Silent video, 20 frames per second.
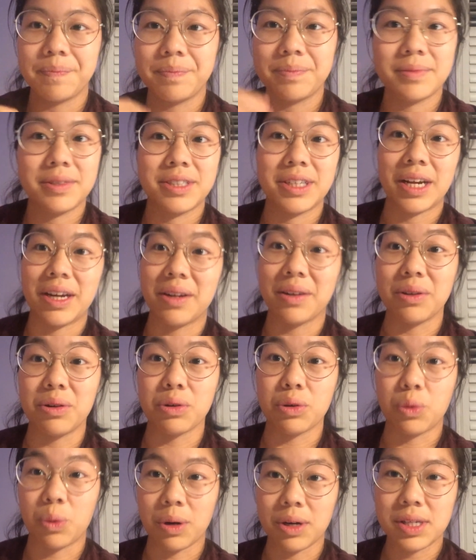shaded a little
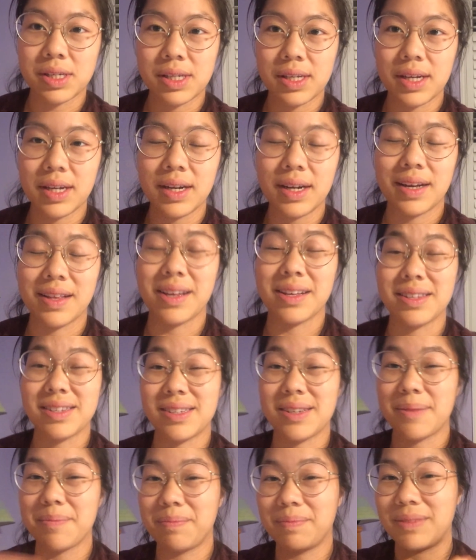coarsely, and then
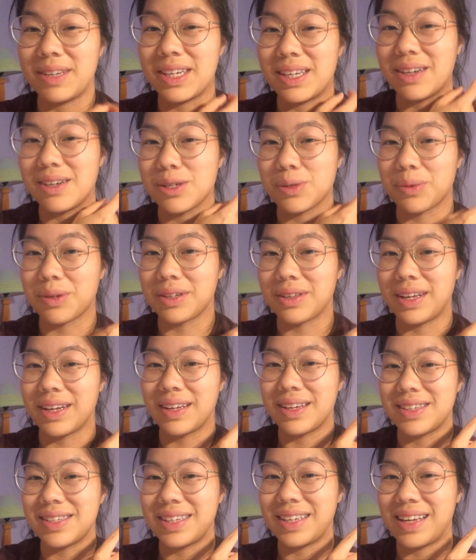some details where
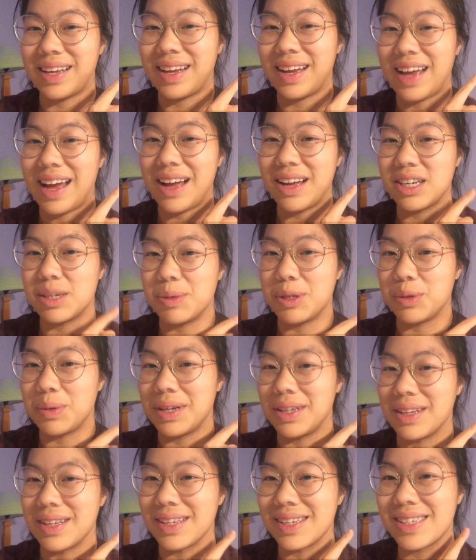it's the edge
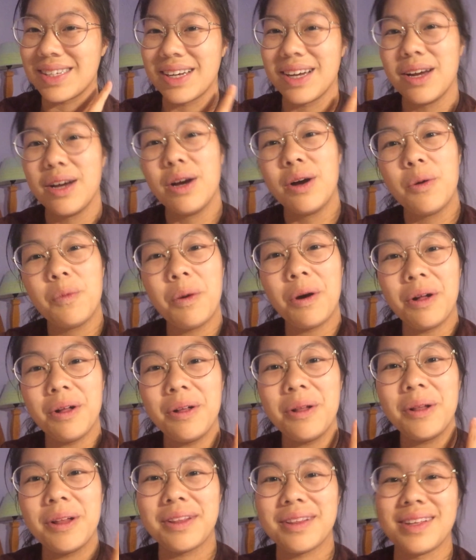between this
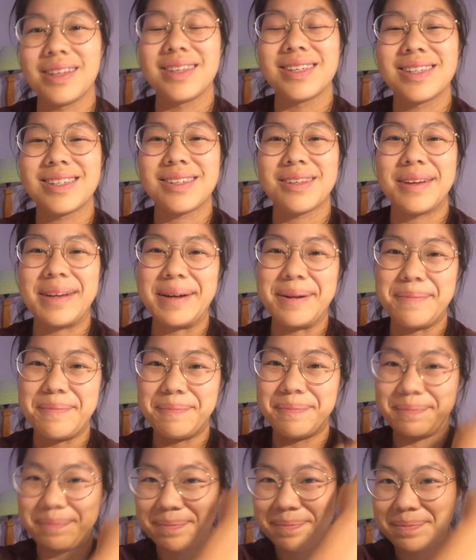wall and this
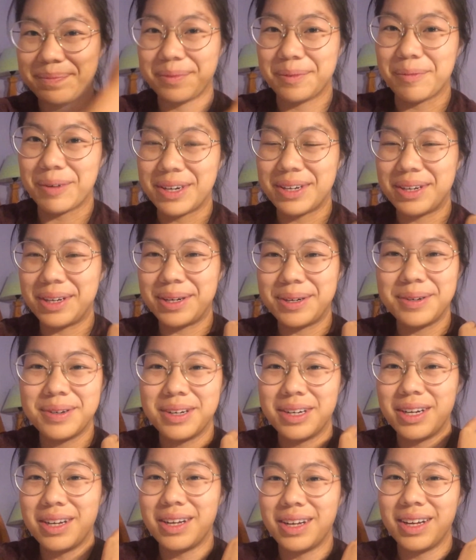window
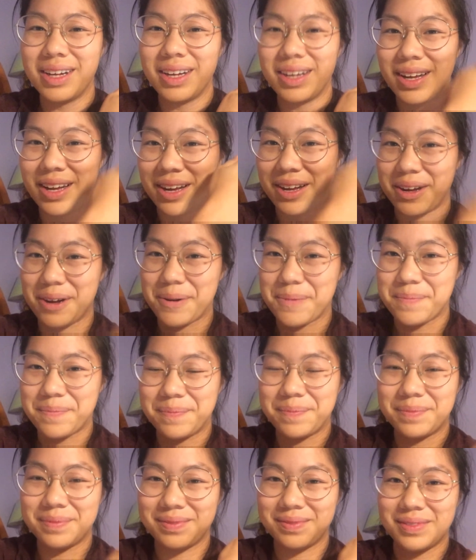
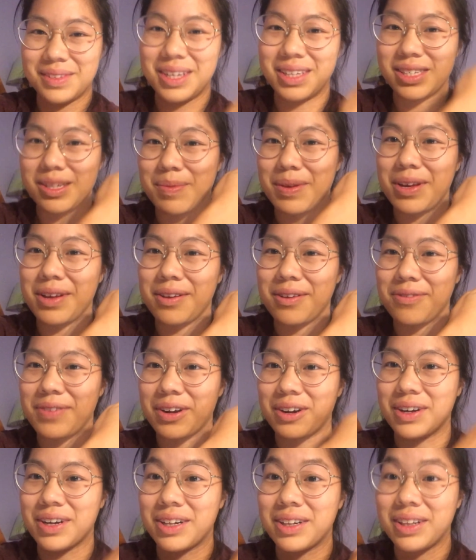needs to be
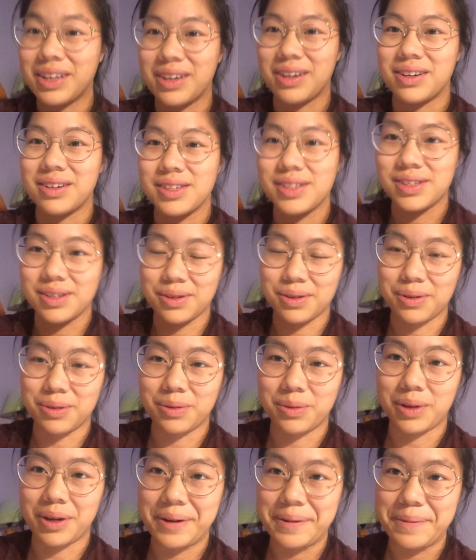very clear. So